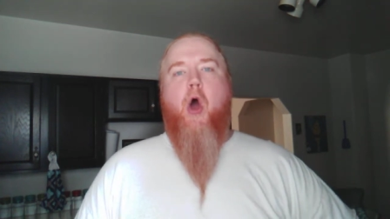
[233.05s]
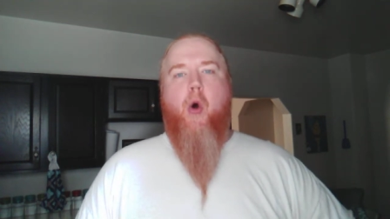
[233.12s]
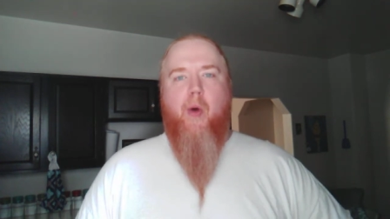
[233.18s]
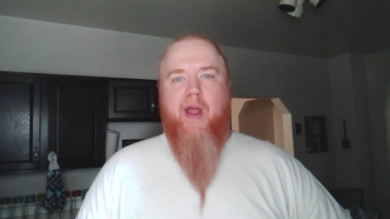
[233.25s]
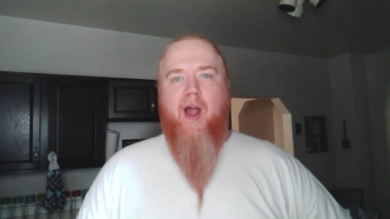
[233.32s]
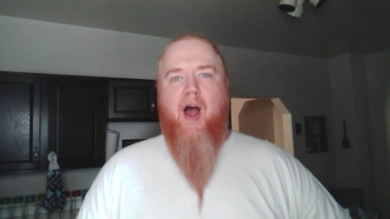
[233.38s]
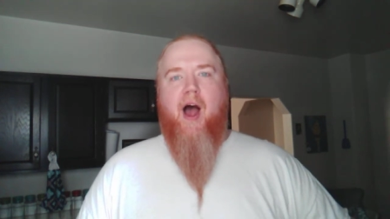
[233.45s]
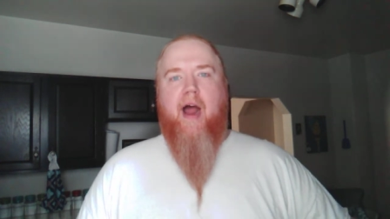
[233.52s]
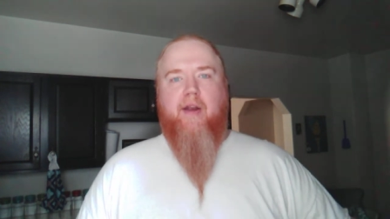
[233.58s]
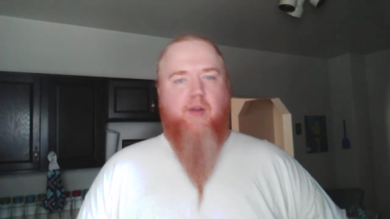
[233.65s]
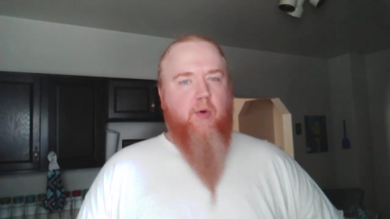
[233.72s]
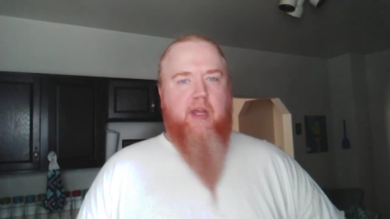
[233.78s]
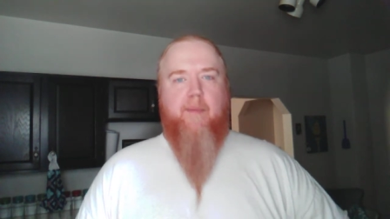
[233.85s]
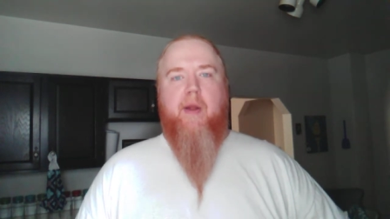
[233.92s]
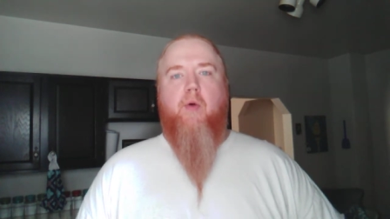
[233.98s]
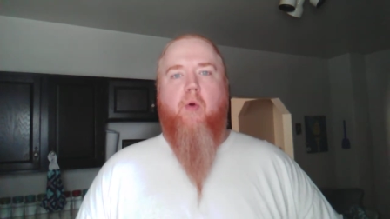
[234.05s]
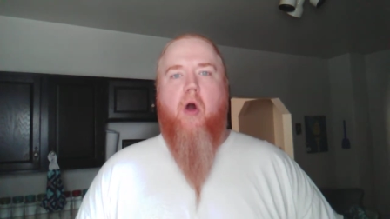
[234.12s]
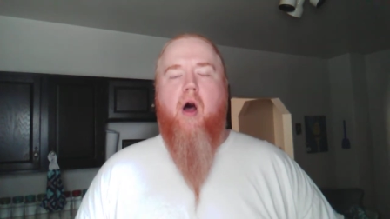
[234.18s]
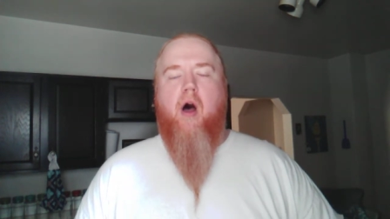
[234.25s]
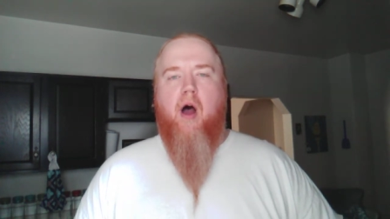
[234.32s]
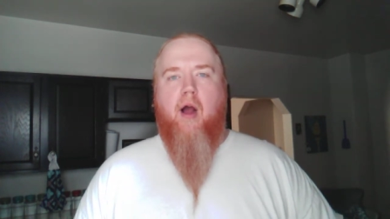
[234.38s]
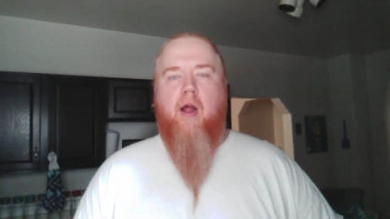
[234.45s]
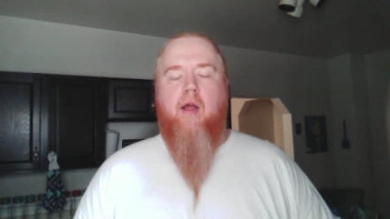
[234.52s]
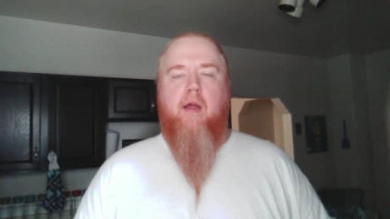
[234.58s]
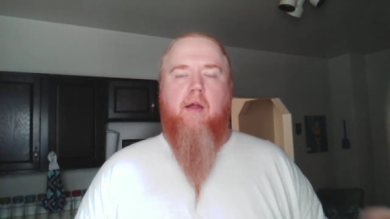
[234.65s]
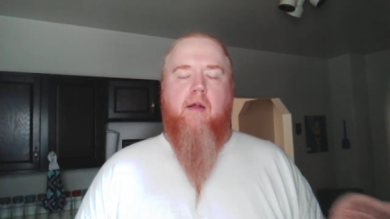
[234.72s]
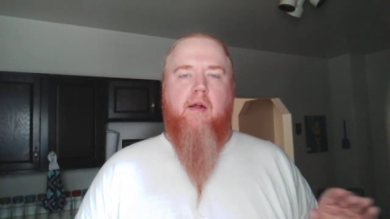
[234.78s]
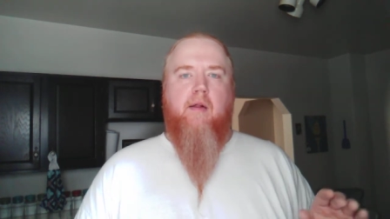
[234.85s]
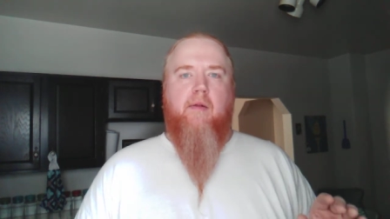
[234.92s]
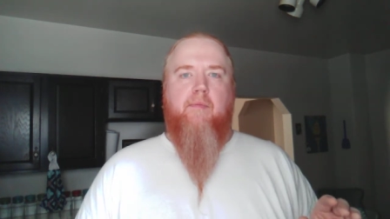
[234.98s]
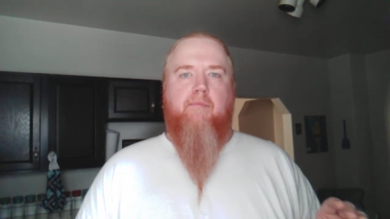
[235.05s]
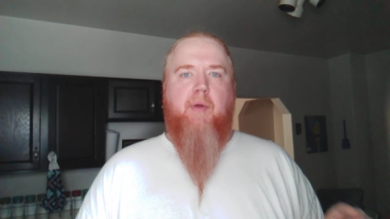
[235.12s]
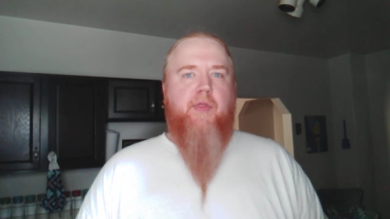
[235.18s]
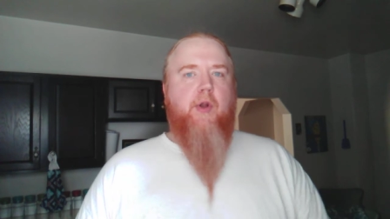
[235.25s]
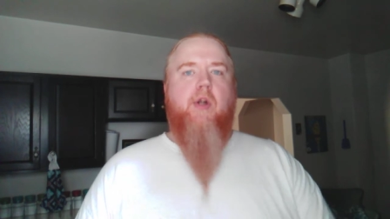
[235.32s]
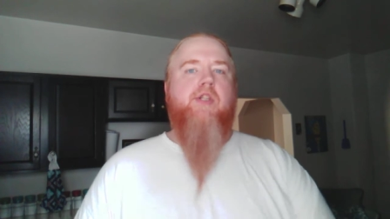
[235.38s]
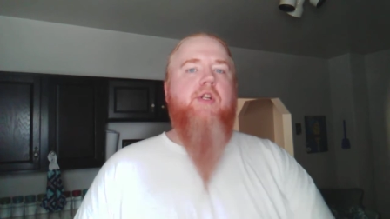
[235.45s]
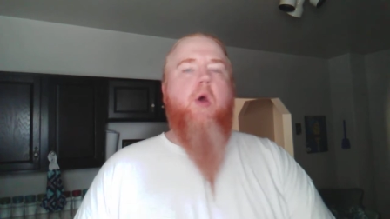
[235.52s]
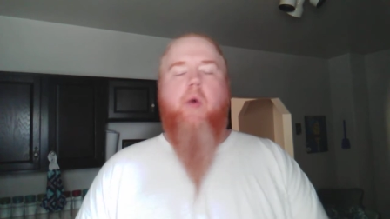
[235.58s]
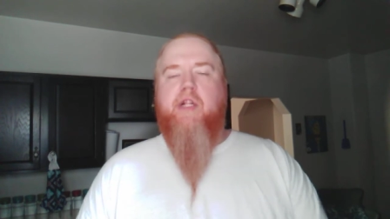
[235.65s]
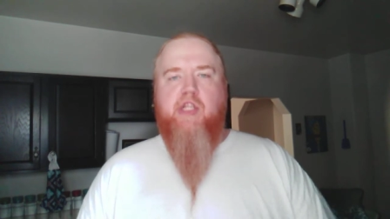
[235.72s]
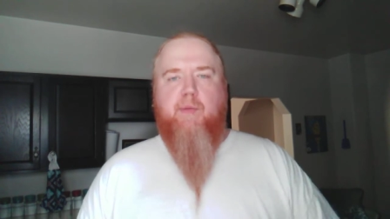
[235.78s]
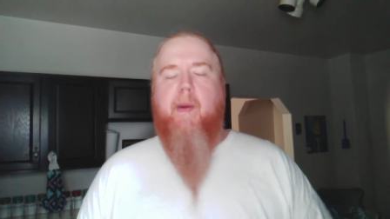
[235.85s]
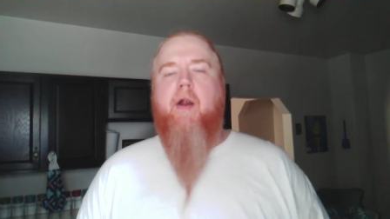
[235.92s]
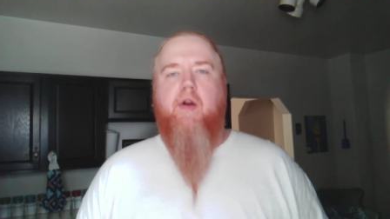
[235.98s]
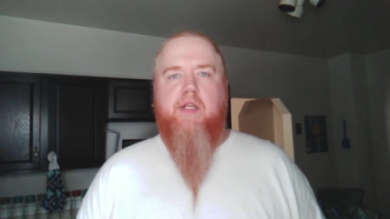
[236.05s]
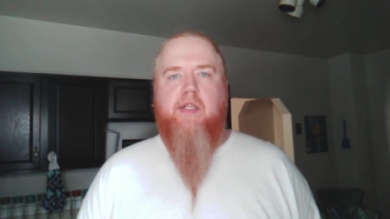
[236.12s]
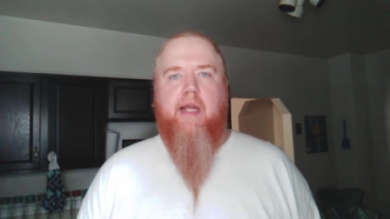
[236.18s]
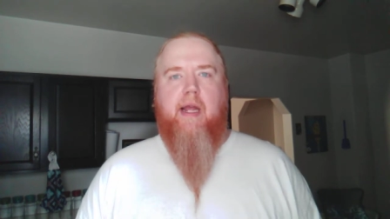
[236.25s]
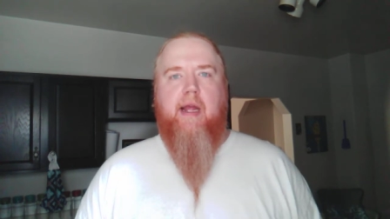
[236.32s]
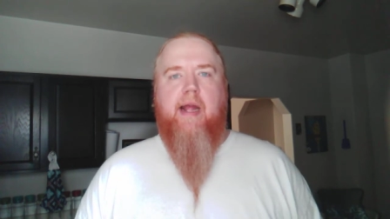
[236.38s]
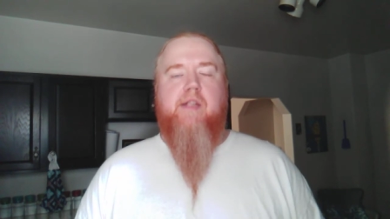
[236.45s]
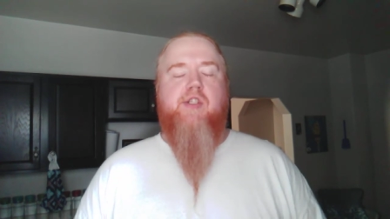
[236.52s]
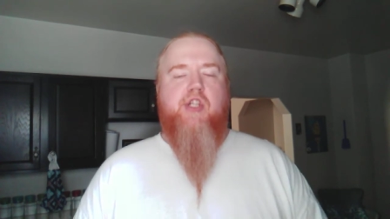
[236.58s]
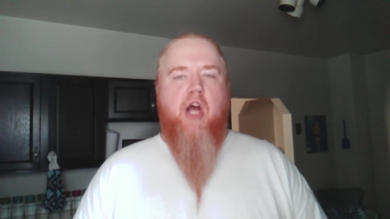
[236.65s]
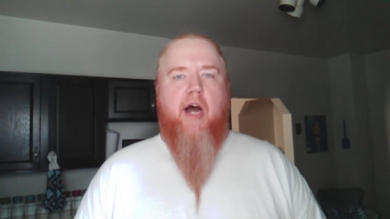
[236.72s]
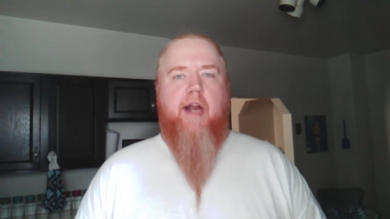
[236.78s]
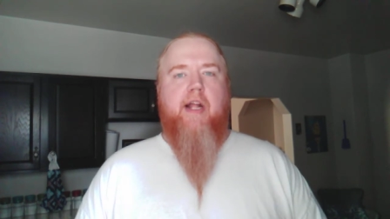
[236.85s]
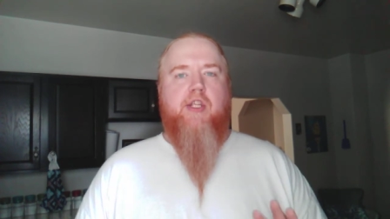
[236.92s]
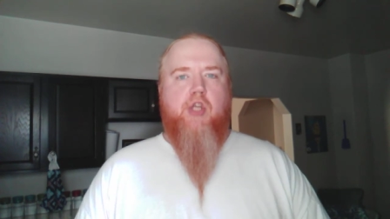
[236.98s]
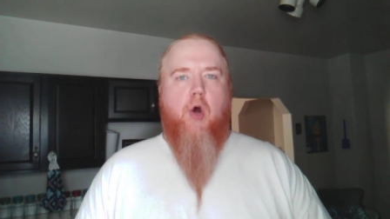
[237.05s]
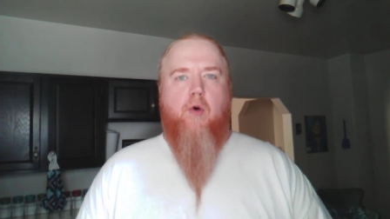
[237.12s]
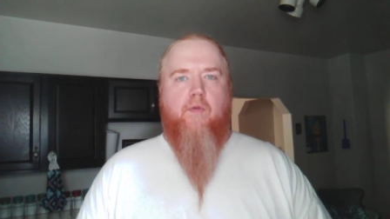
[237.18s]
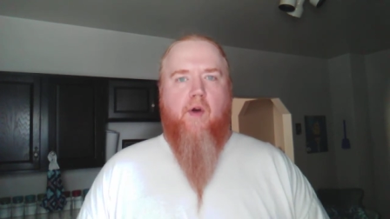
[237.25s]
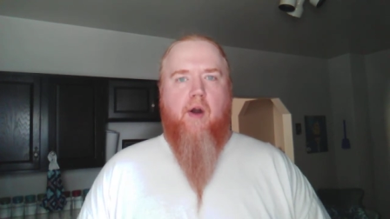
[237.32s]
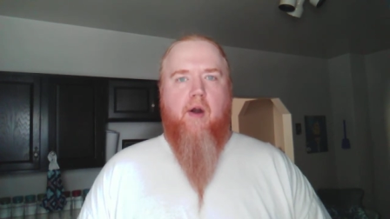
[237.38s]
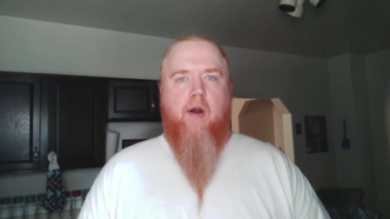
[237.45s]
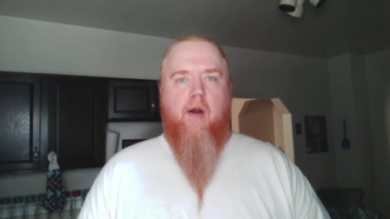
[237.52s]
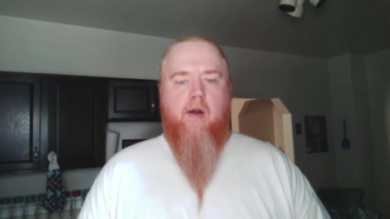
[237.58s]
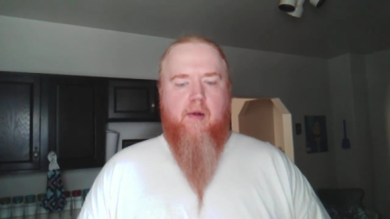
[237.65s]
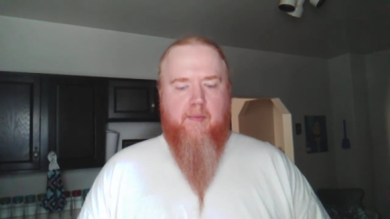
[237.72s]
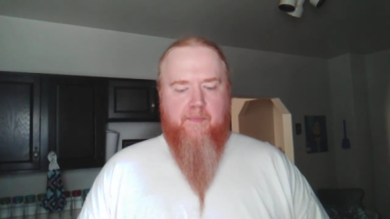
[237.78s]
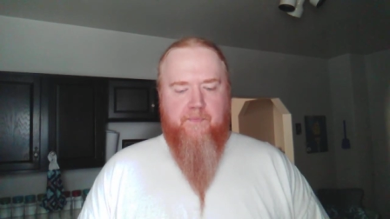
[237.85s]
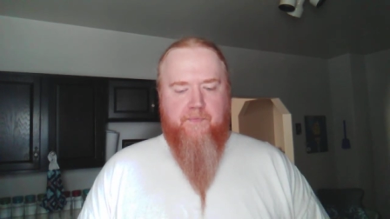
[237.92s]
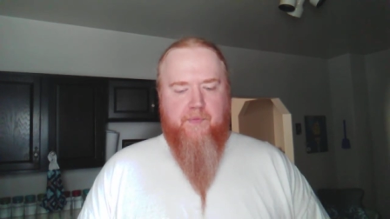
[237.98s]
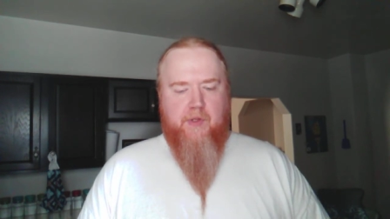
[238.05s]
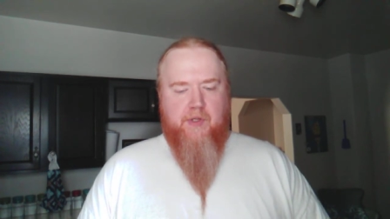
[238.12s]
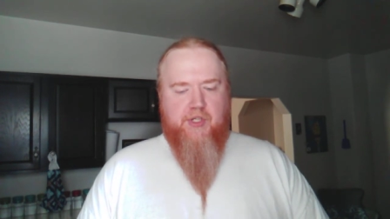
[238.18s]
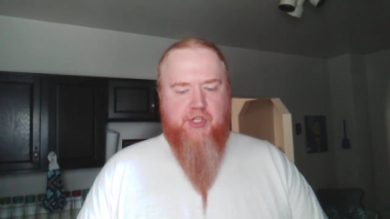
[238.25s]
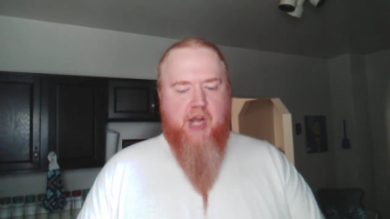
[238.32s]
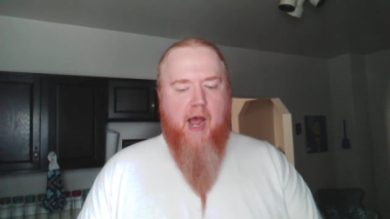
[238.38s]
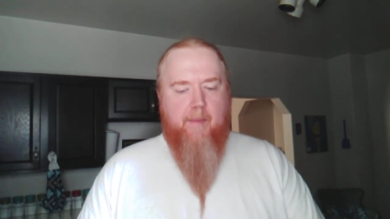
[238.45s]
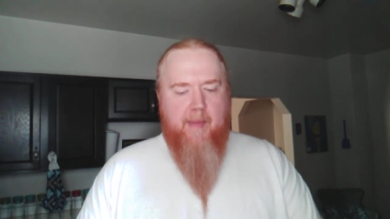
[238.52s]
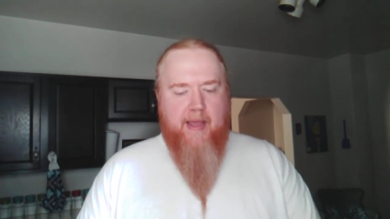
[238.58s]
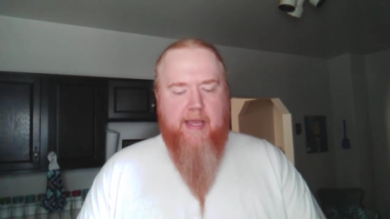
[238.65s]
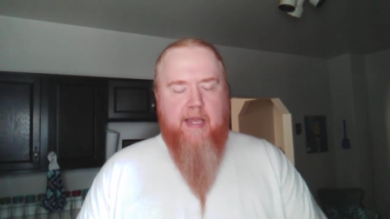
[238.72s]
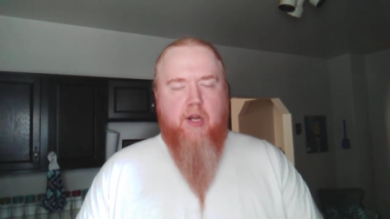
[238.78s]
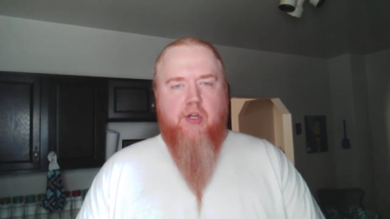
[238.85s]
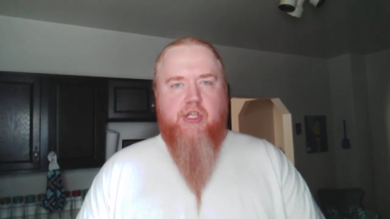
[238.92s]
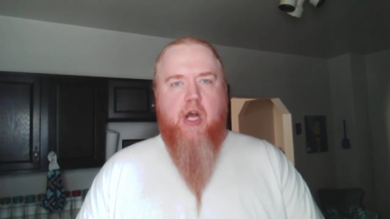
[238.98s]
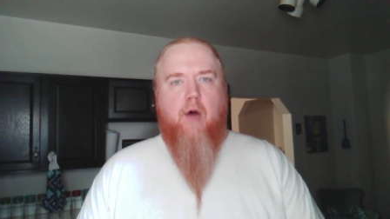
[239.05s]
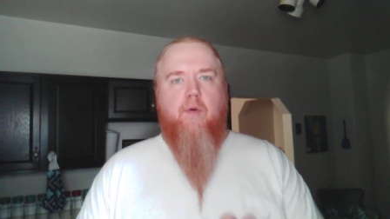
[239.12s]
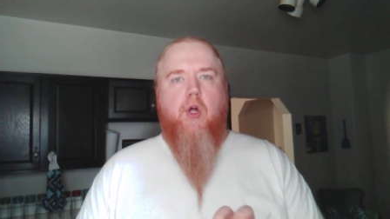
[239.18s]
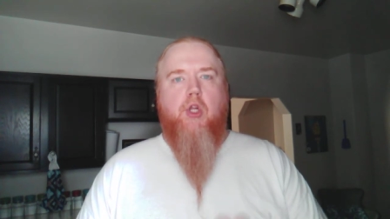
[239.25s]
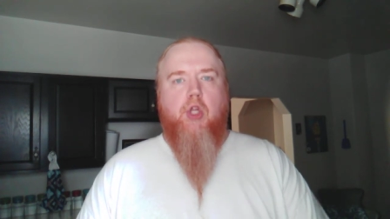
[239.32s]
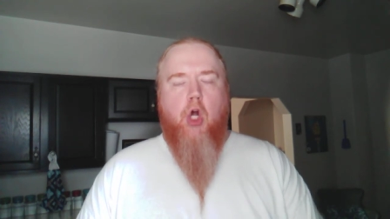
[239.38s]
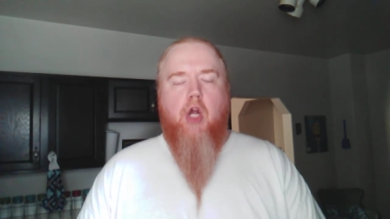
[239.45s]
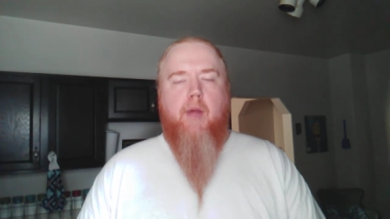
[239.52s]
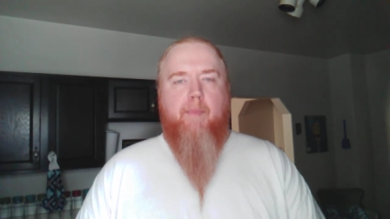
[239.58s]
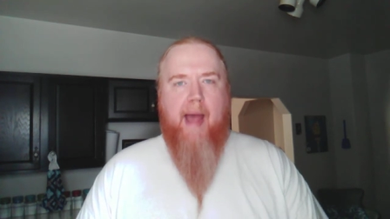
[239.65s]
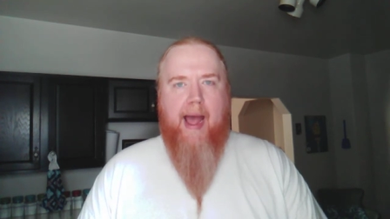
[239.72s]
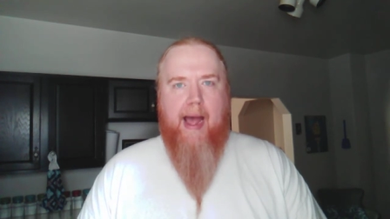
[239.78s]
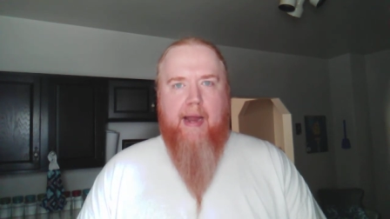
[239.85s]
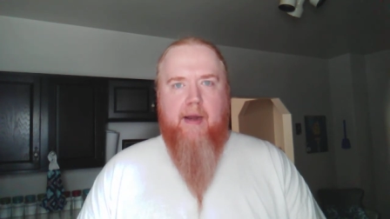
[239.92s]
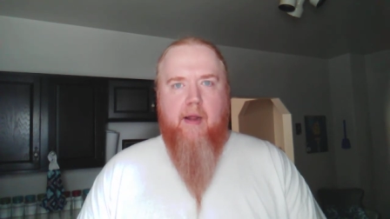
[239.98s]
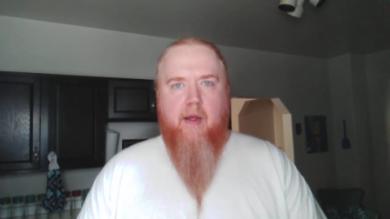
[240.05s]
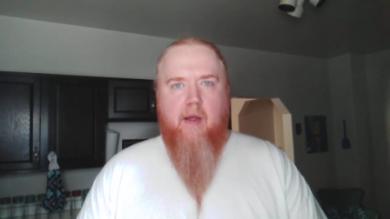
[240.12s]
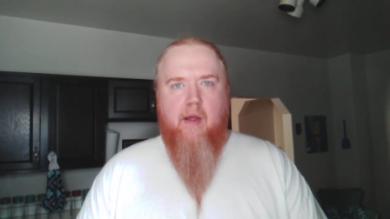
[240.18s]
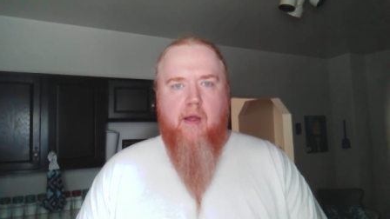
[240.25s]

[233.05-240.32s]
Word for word: going on. Don't get me wrong. But there is no conspiracy. It's done. It's over. Stop making yourself look bad.